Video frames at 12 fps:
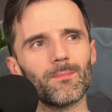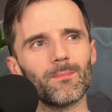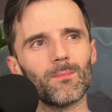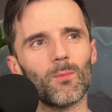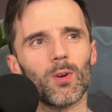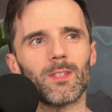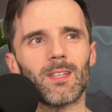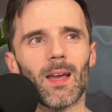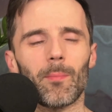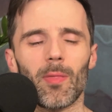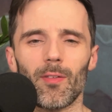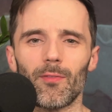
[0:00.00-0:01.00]
more
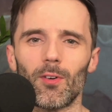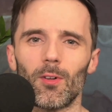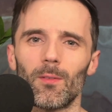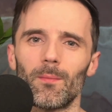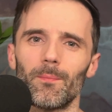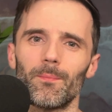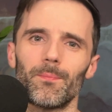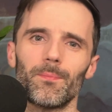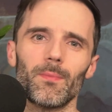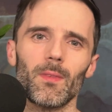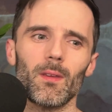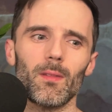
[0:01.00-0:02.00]
depthful
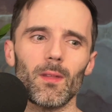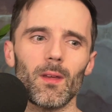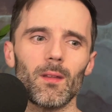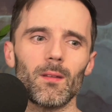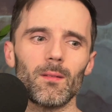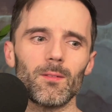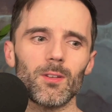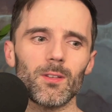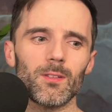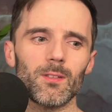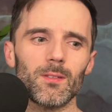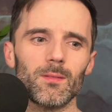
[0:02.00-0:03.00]
than
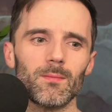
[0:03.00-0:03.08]
just